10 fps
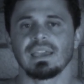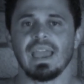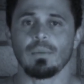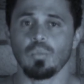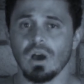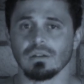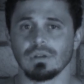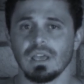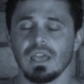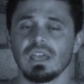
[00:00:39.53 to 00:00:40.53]
Camp one
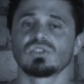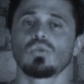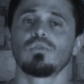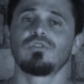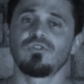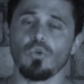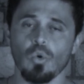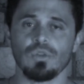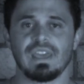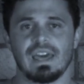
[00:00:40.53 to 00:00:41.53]
is all
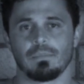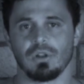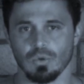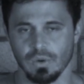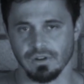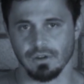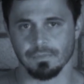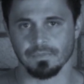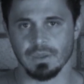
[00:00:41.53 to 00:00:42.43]
for the anabolic window,